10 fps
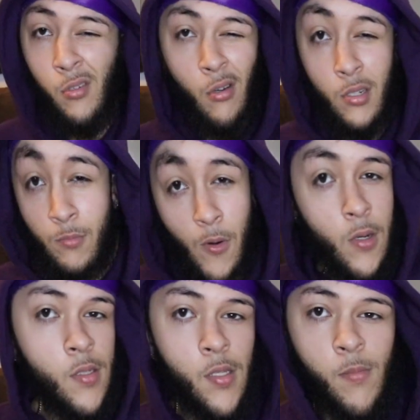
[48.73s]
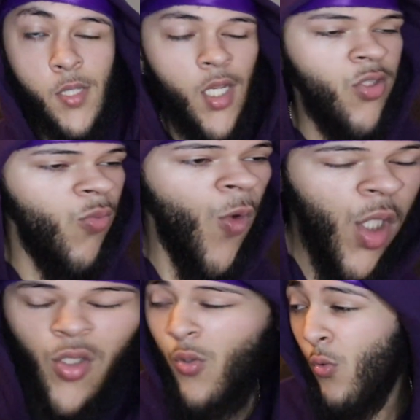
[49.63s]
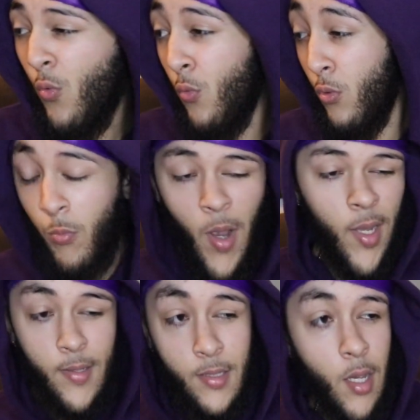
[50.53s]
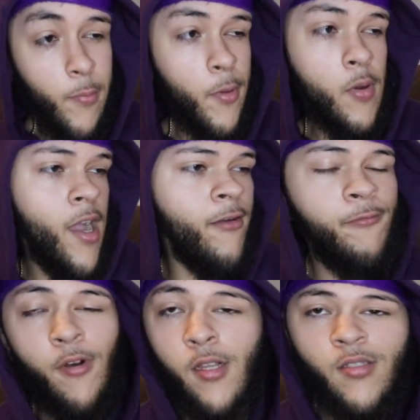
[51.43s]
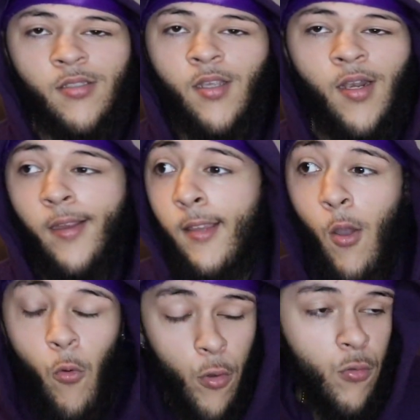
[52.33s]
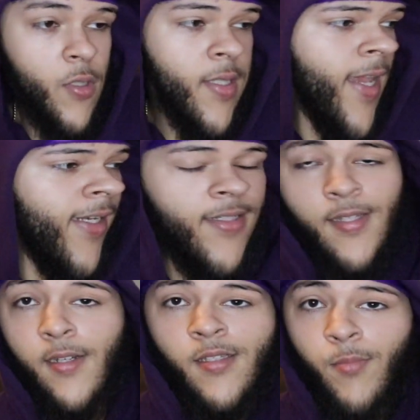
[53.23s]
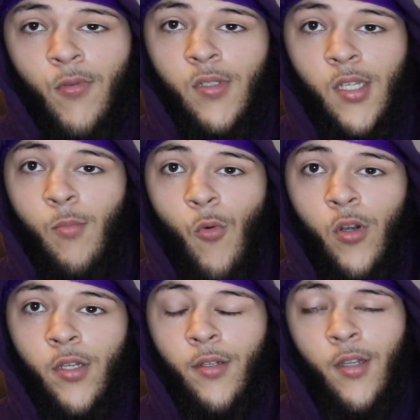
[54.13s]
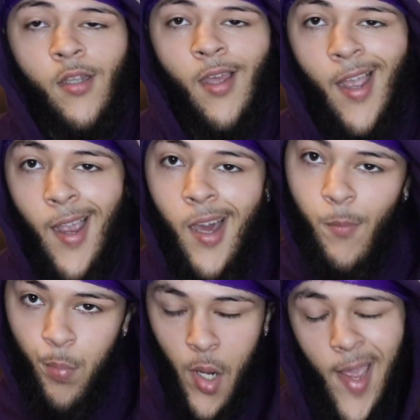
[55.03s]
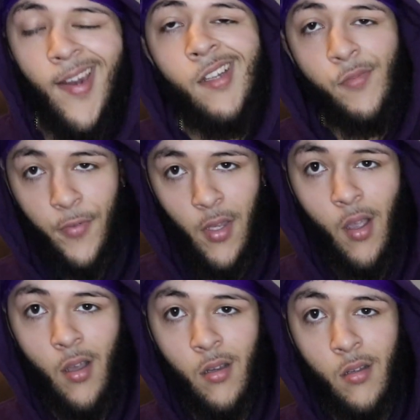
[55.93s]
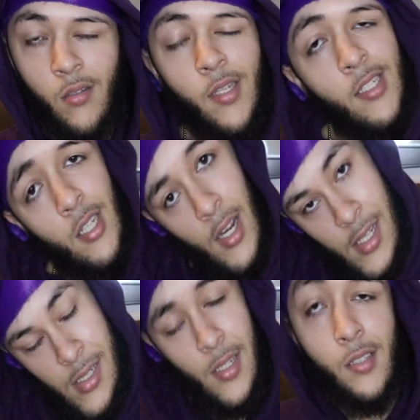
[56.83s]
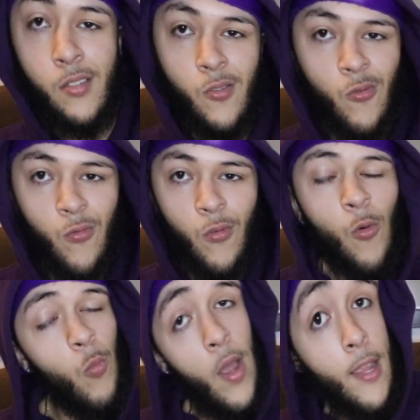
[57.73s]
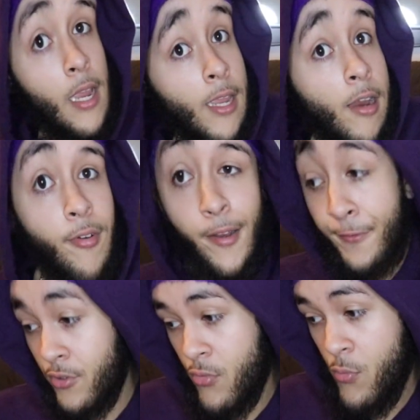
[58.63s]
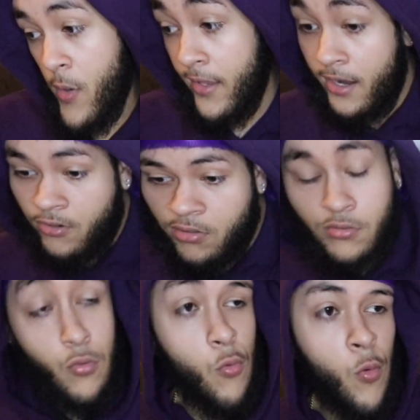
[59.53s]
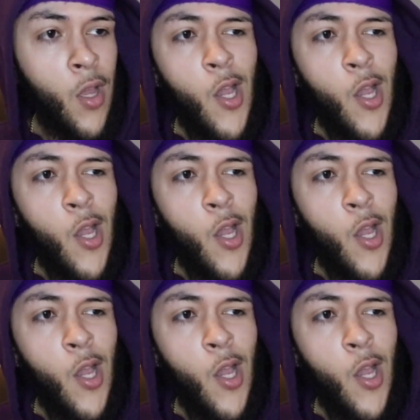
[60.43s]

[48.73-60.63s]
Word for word: You know, in the morning sometimes you walk into school, you by yourself, you don't got friends or something like that, or you just like listening to music in the morning. I got a playlist for y'all that y'all could listen to while y'all get ready for school, while y'all go to school,